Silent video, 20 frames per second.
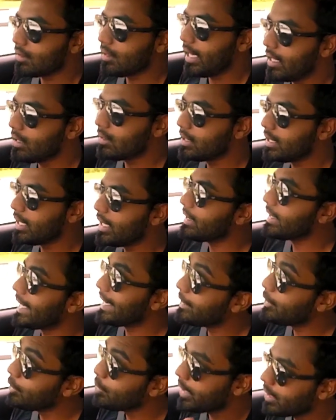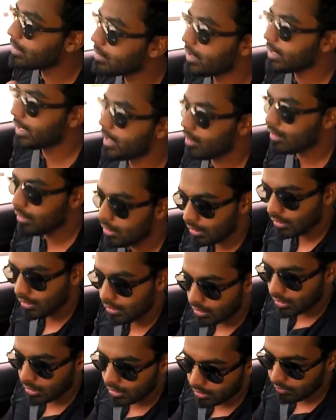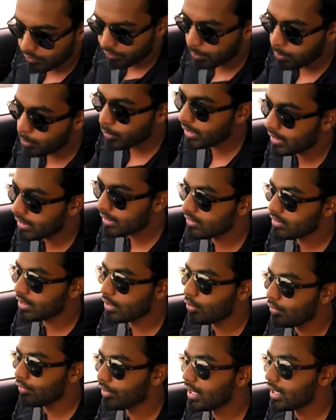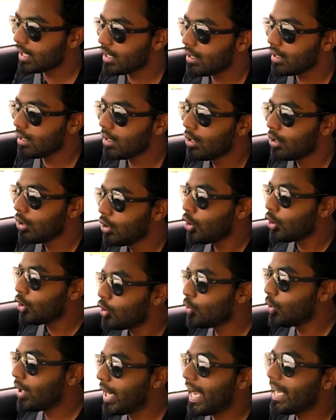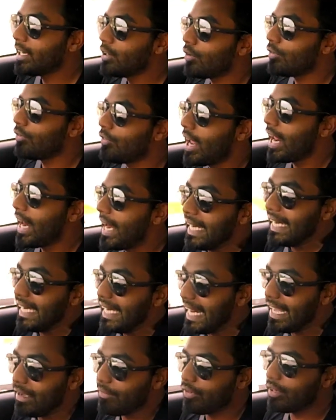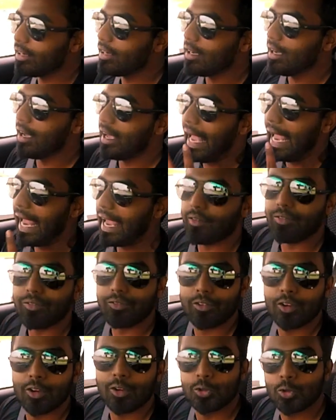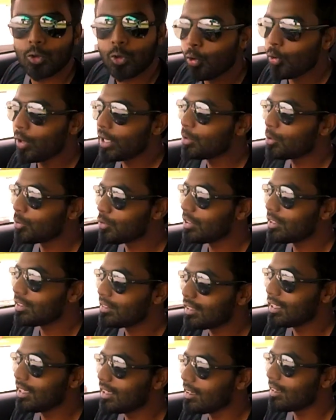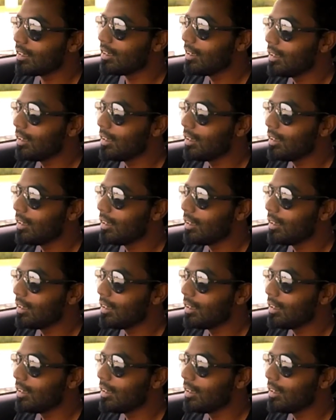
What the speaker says: LTA, thank you LTA for putting this thing over here. You kind of never have to go into 6th gear.